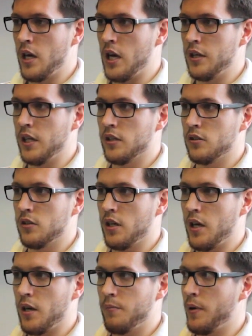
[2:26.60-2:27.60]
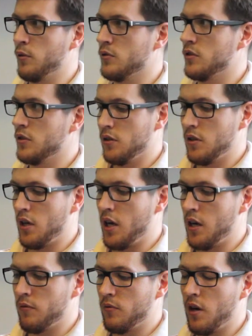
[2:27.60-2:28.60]
and then build
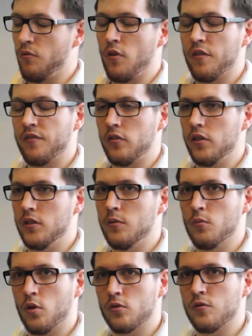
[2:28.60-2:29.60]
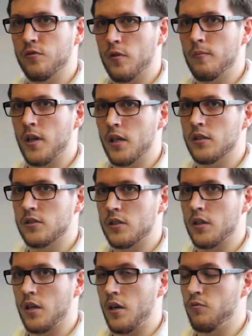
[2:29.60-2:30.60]
a rough 3D model from that is
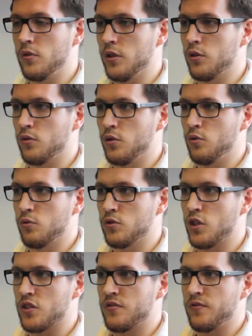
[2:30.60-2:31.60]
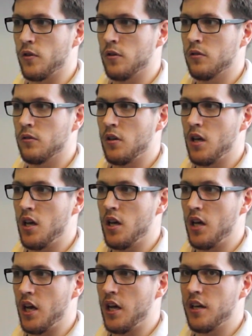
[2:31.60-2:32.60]
a really good tool just for
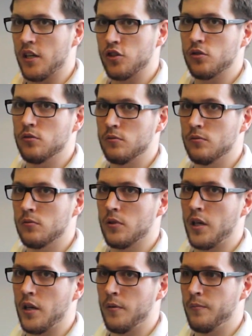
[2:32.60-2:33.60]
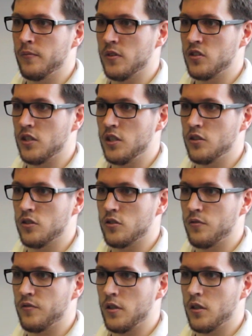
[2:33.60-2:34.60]
initial stages
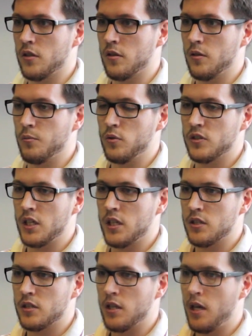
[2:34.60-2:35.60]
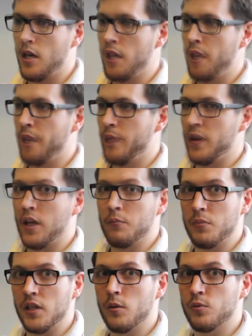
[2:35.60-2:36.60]
of the process. But then
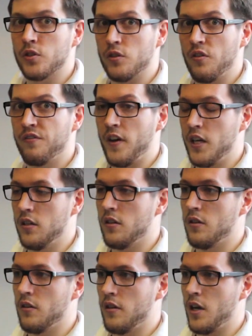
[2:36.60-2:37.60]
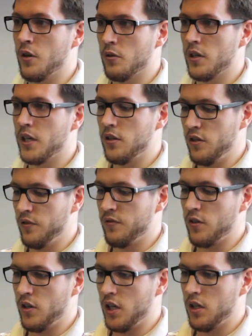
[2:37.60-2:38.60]
being able to refine the outline that you've
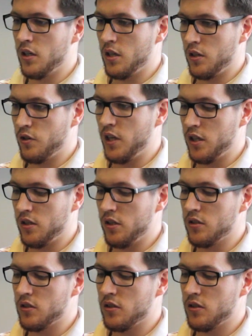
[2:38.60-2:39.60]
created